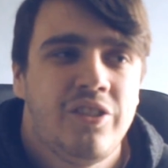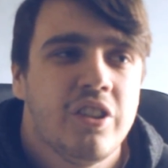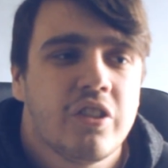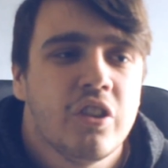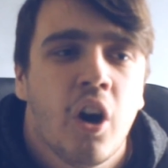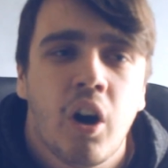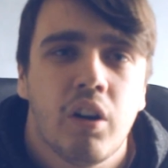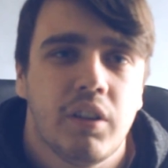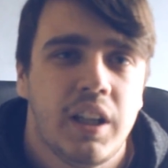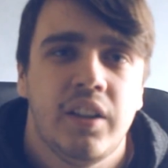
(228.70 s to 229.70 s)
just
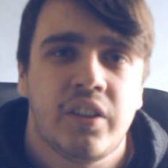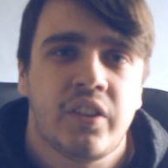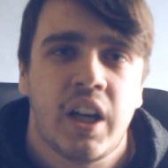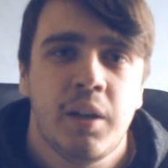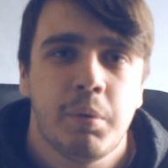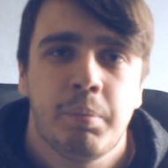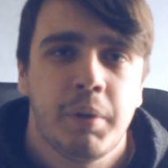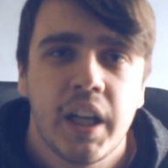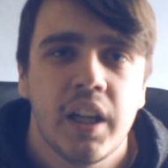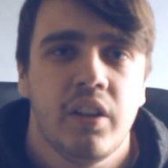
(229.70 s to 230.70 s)
not his type of
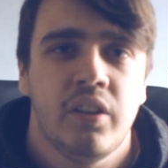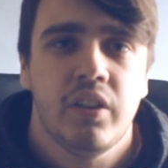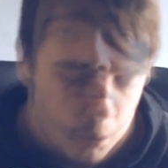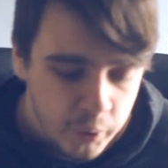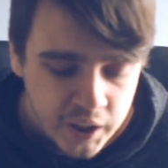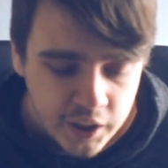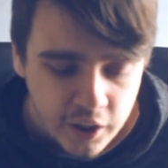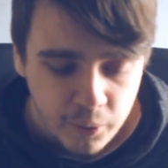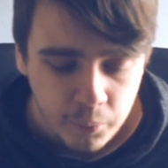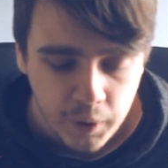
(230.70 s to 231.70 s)
players.
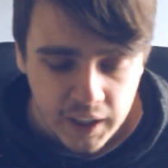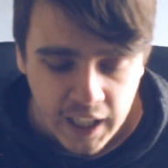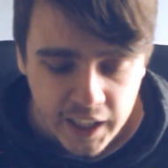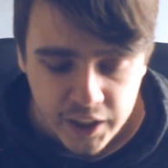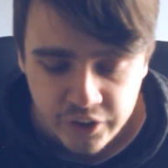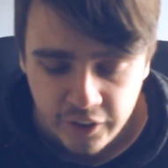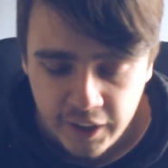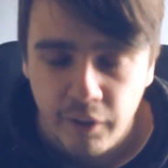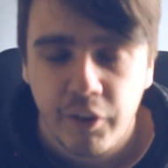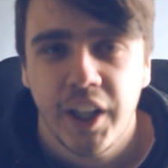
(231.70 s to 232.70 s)
Mourinho relies
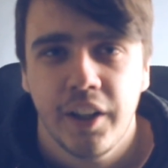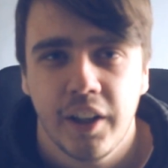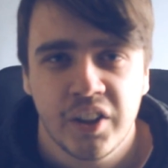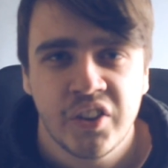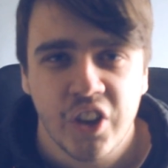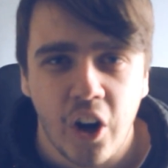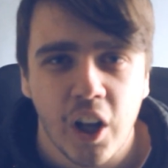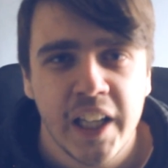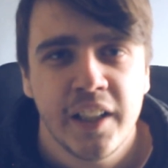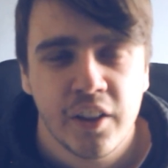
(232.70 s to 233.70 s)
on having a
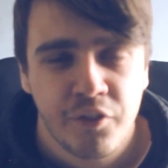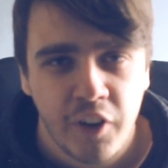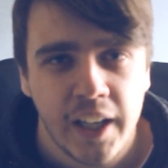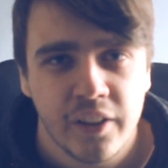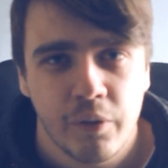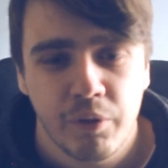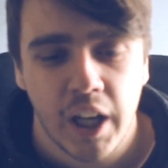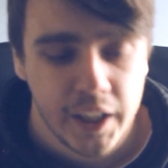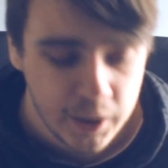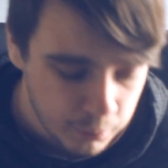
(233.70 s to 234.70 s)
solid defensive
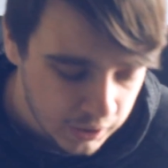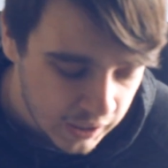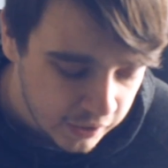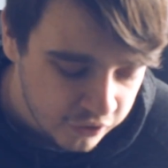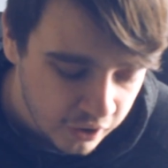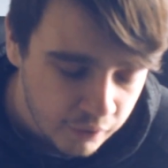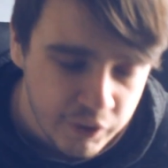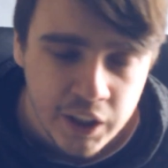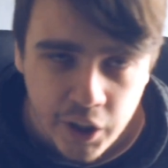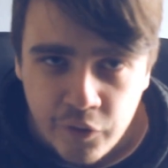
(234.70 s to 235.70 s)
line. He relies on
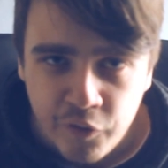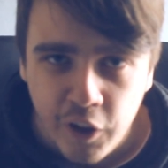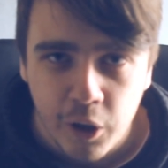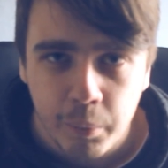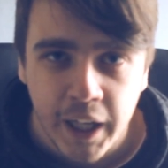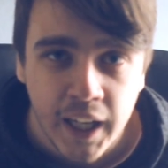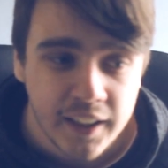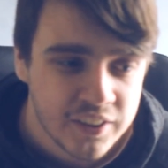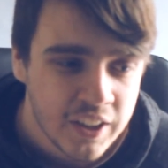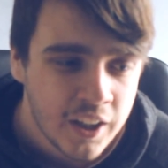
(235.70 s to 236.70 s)
having good
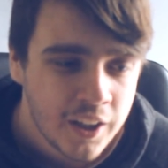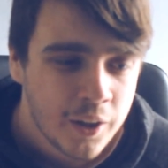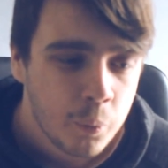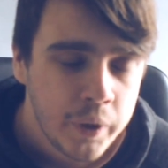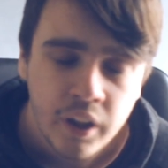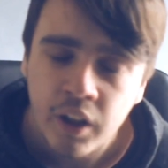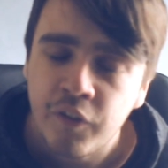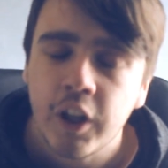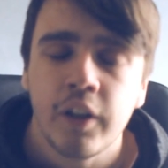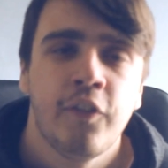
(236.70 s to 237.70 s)
fullbacks. We didn't
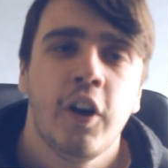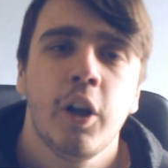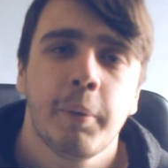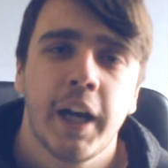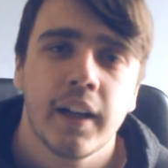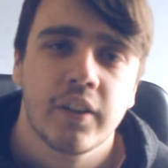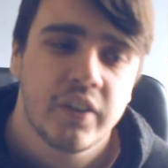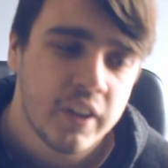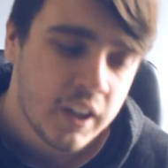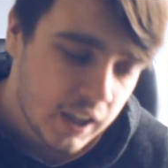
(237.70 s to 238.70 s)
have good
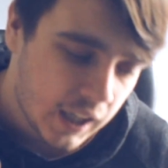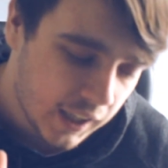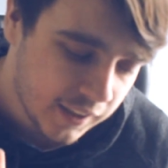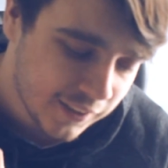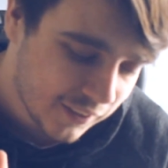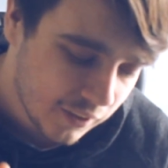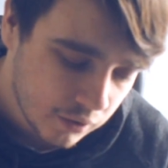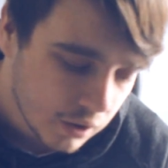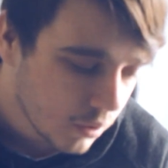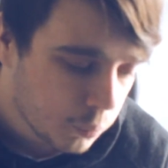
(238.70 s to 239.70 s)
fullbacks, and
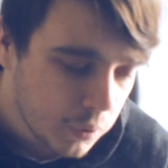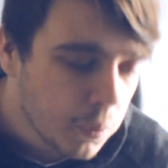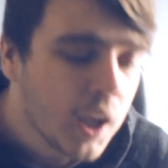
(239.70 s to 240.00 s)
we